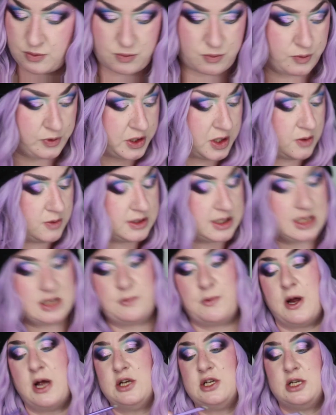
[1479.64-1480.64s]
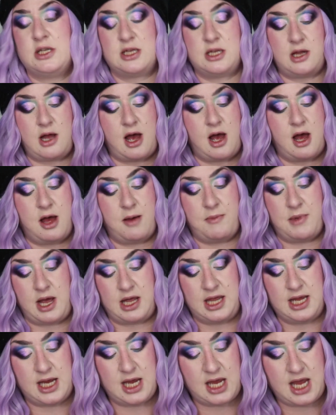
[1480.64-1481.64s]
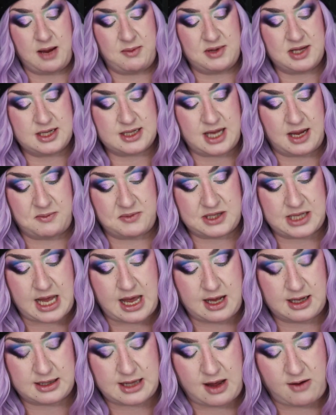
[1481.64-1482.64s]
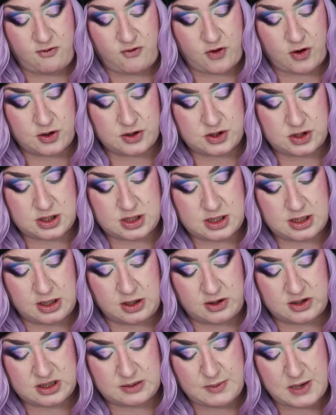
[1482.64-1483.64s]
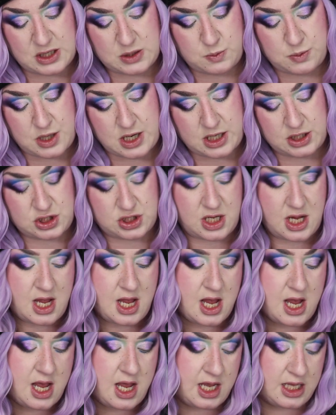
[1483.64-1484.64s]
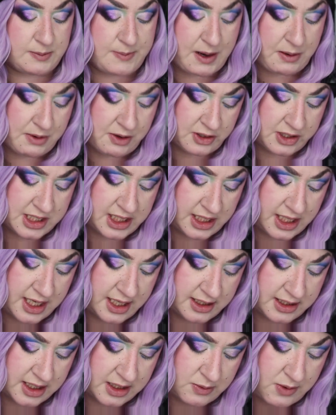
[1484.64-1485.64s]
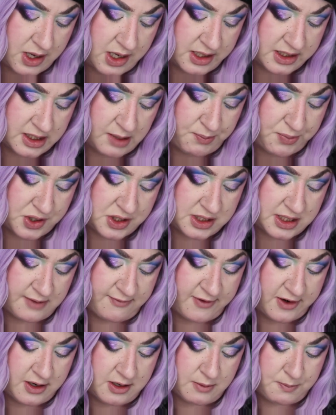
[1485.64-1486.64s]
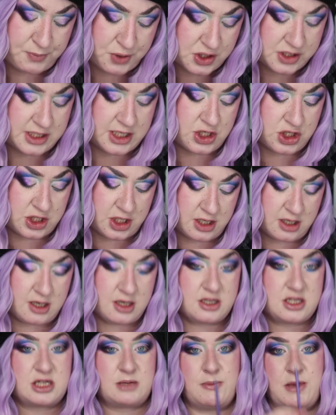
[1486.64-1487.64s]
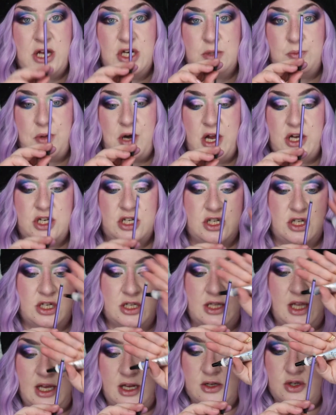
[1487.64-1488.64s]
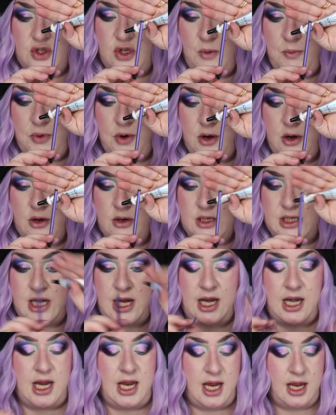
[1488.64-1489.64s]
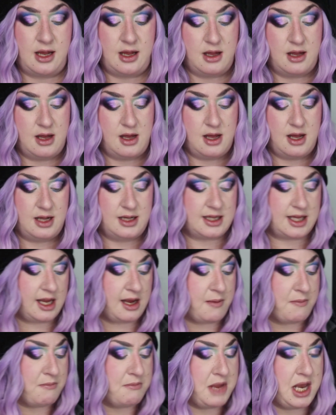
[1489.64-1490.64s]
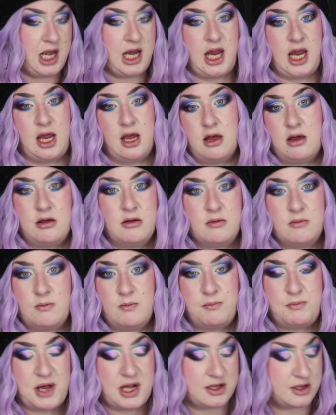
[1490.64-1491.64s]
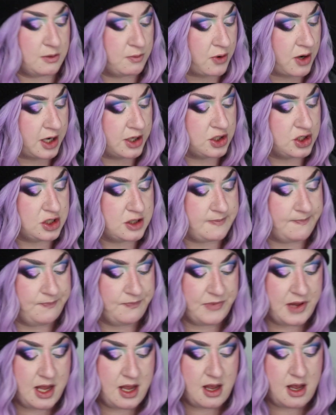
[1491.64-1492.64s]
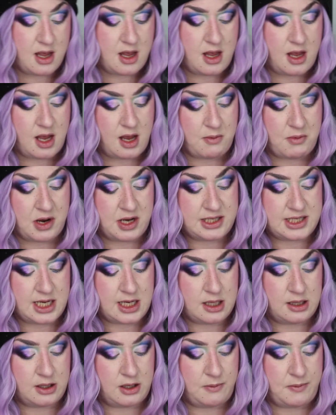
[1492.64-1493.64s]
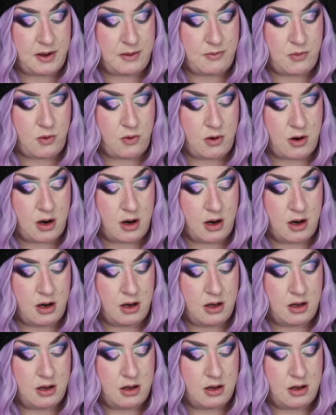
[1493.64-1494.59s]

we'll use this brush. It's I think it came in the same set as that first little smudge brush. It's by Real Techniques as well. It's a precision smudge brush. It's just like super tiny. It's like a mini pencil brush. I'm going to take a little bit more